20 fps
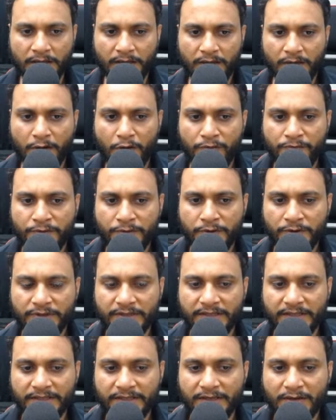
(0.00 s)
Now, if you are
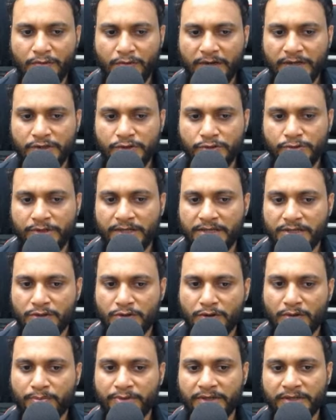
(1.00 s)
thinking, why should I
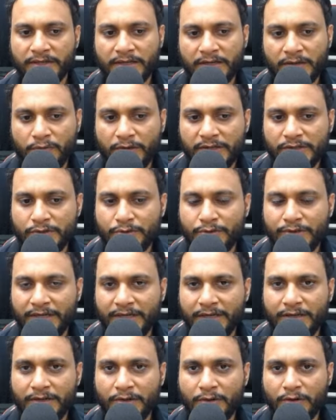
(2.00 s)
stop here and why should
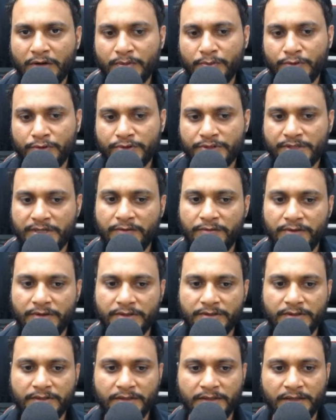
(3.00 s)
I not proceed
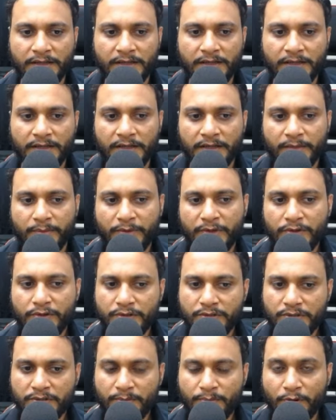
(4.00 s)
further?
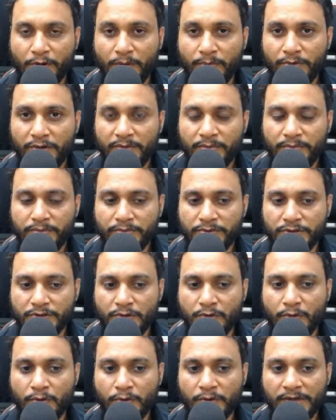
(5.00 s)
Because the problem's
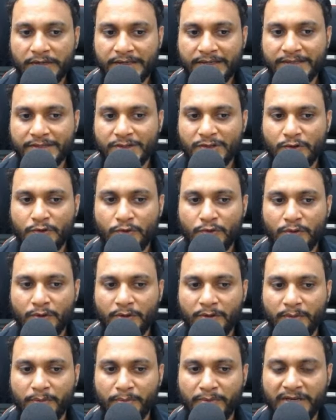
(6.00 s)
goal is to
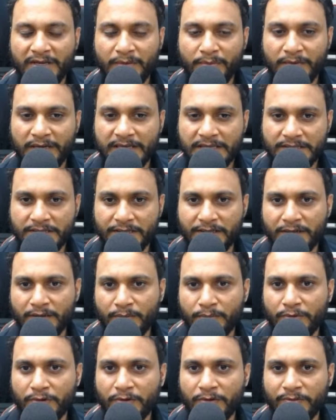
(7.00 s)
minimize the
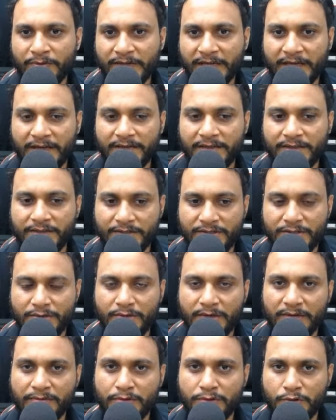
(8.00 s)
number of characters
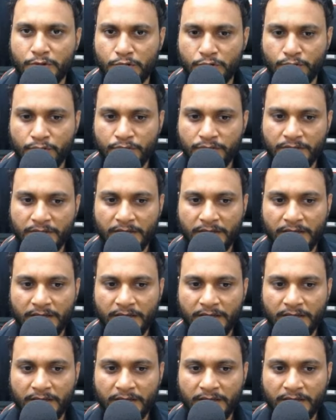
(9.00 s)
you have to choose